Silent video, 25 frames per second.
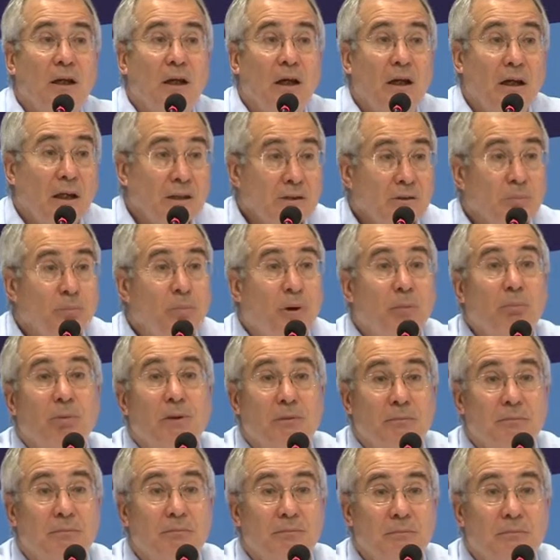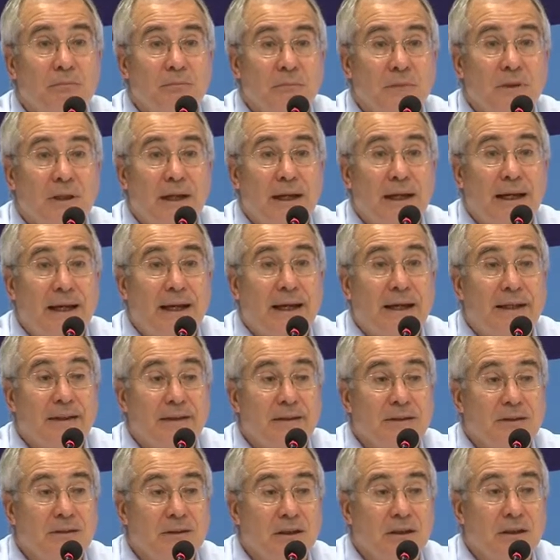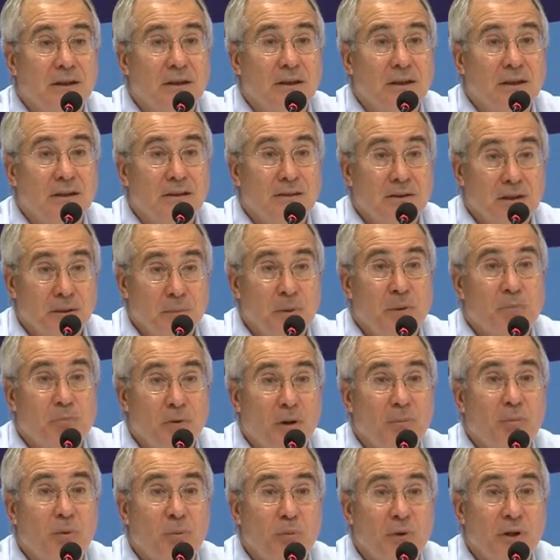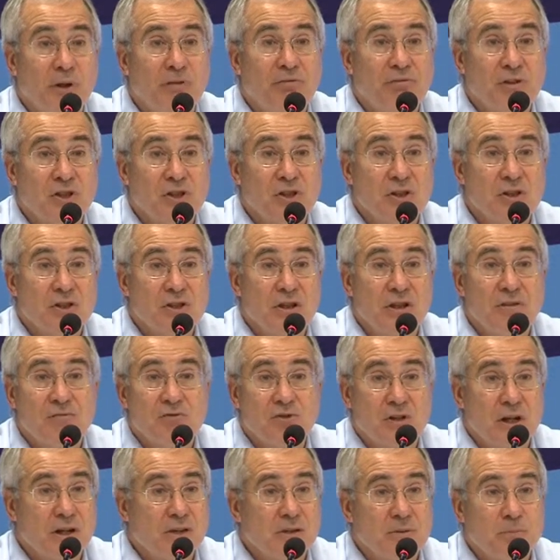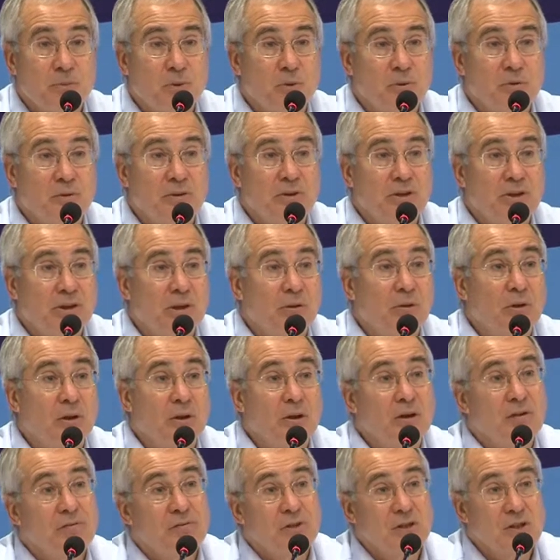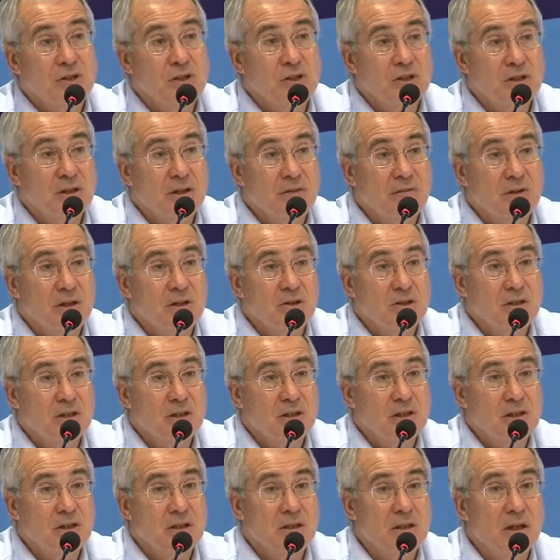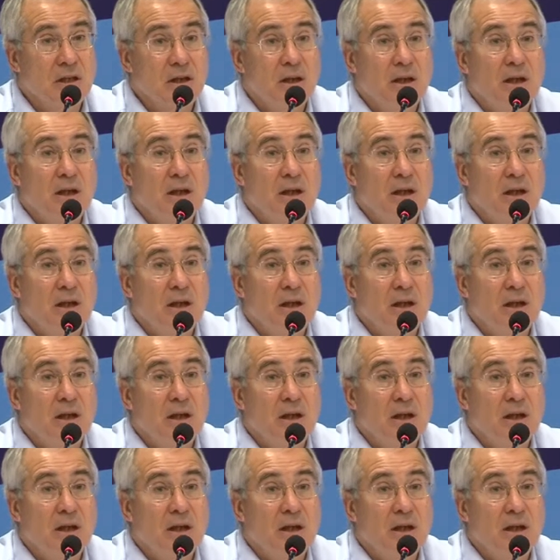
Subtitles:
And that's a problem. And it's going to be a problem with the efficiency of transport and so on, the efficiency of those cities.